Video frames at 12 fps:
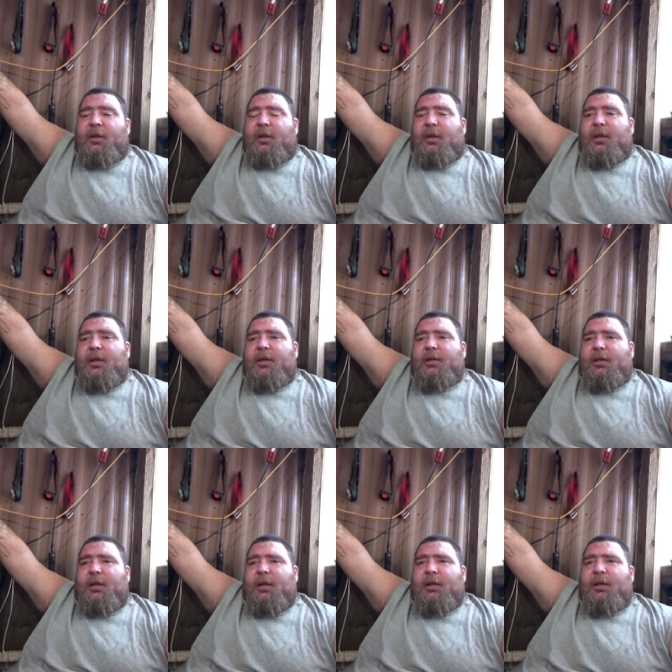and
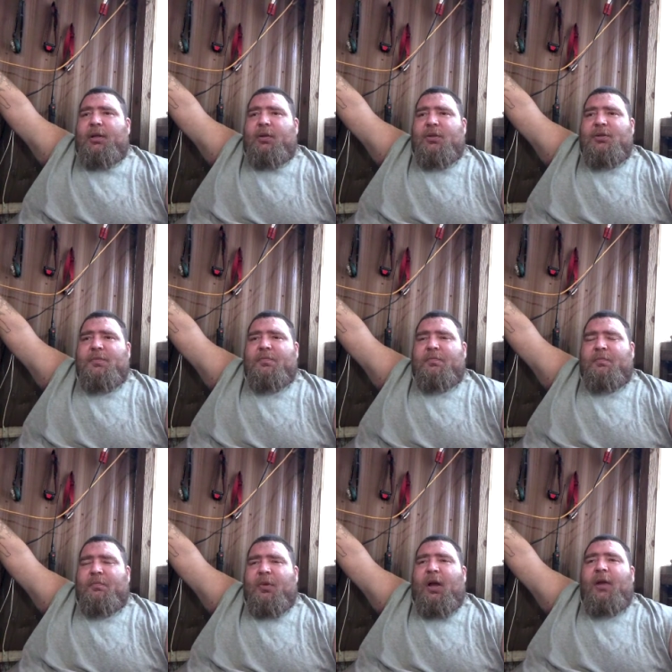it looks.
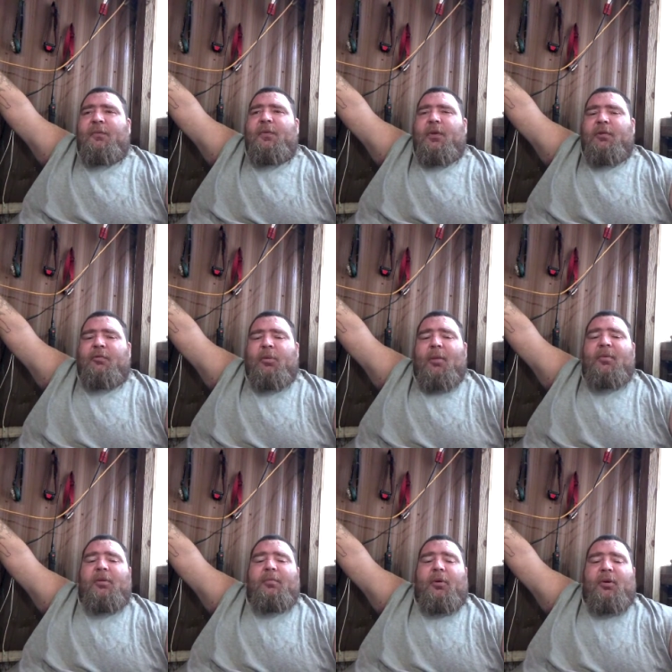I feel the
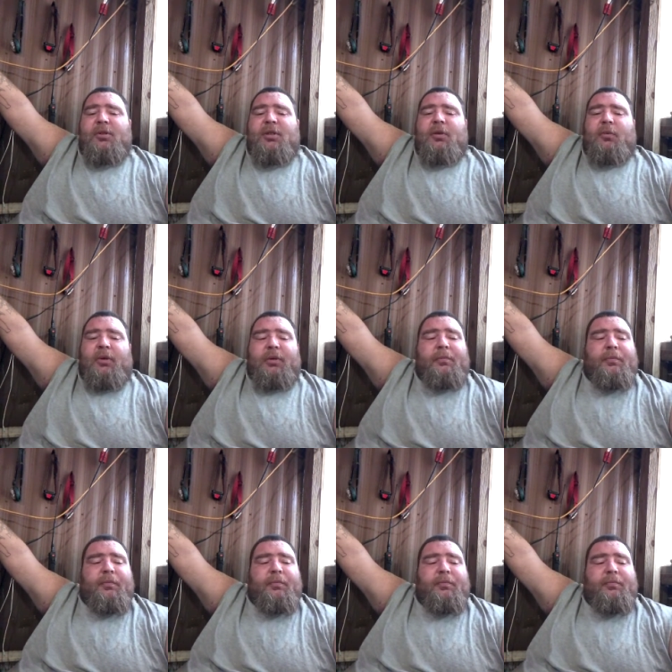Republican Party is going to win.
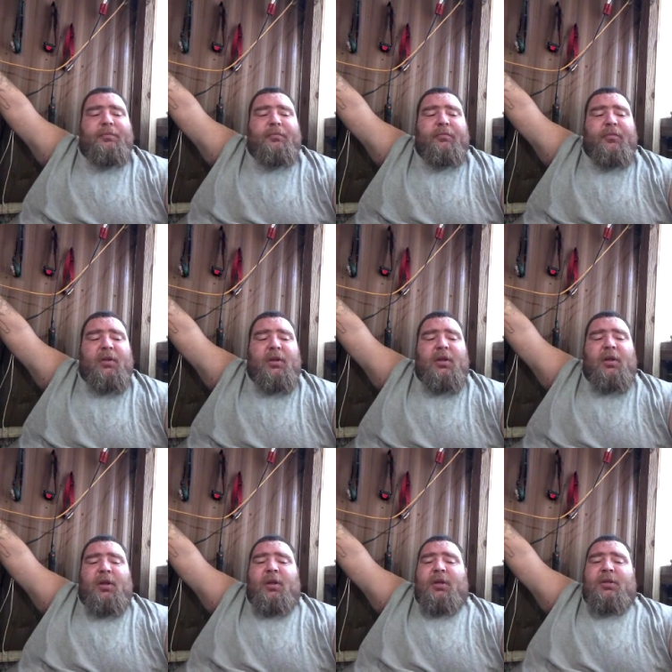
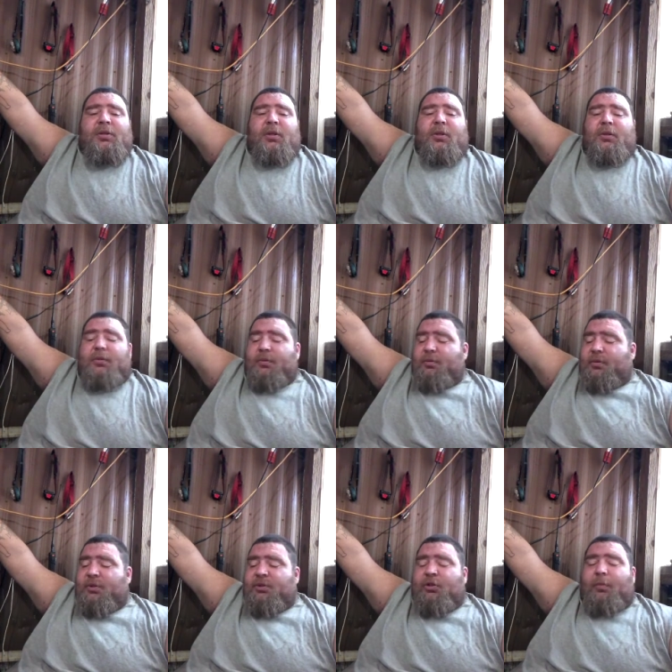So
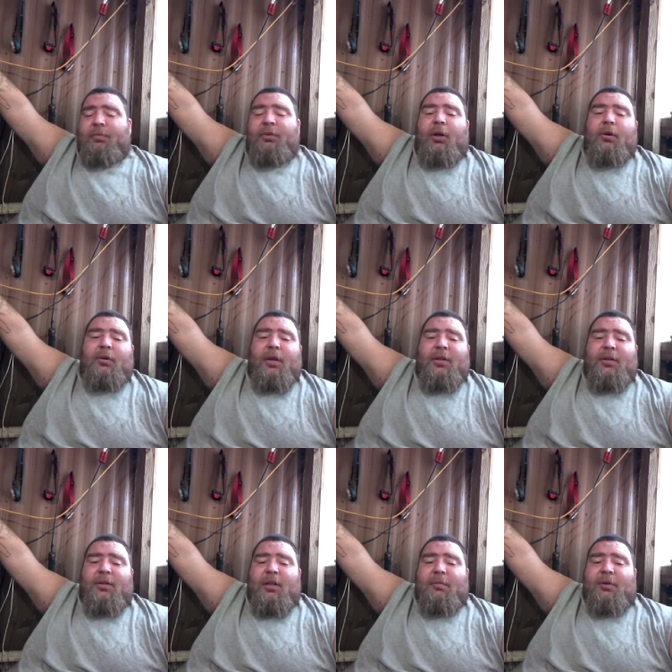does Trump know that the
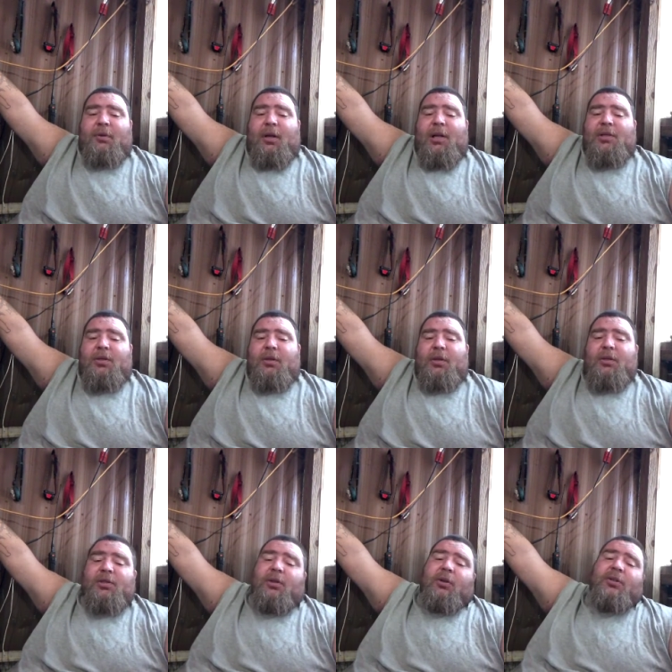Democrats are going to start